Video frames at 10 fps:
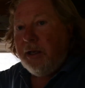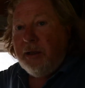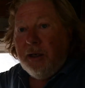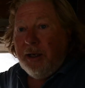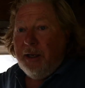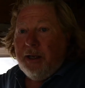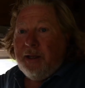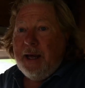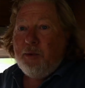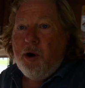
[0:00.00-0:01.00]
in.
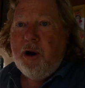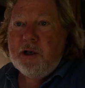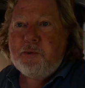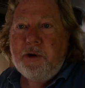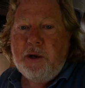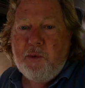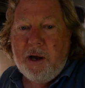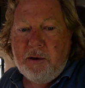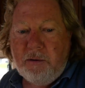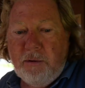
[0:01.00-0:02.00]
That works pretty
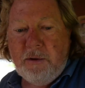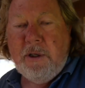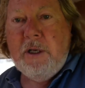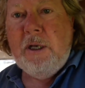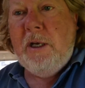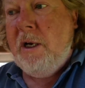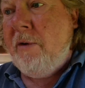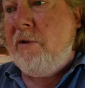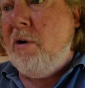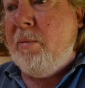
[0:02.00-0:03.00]
well.
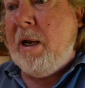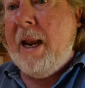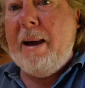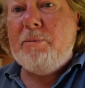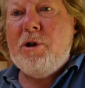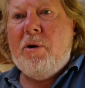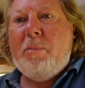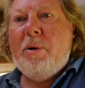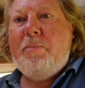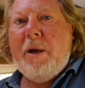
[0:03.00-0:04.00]
I've got my
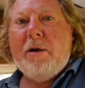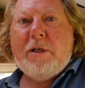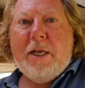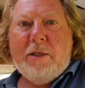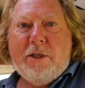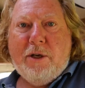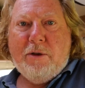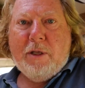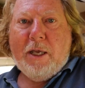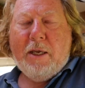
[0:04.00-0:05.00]
laptop plugged
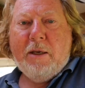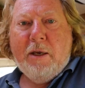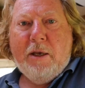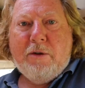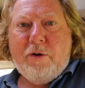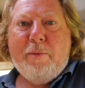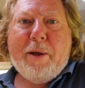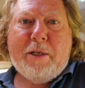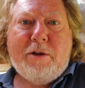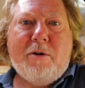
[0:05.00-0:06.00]
into the three
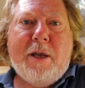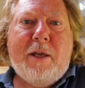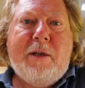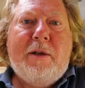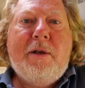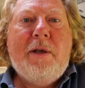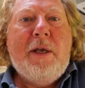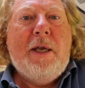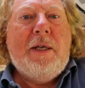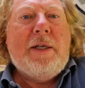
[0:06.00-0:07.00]
pin socket
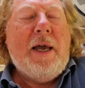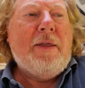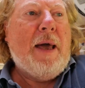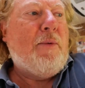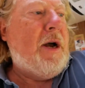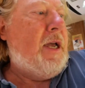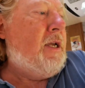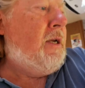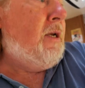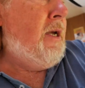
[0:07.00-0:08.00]
down that way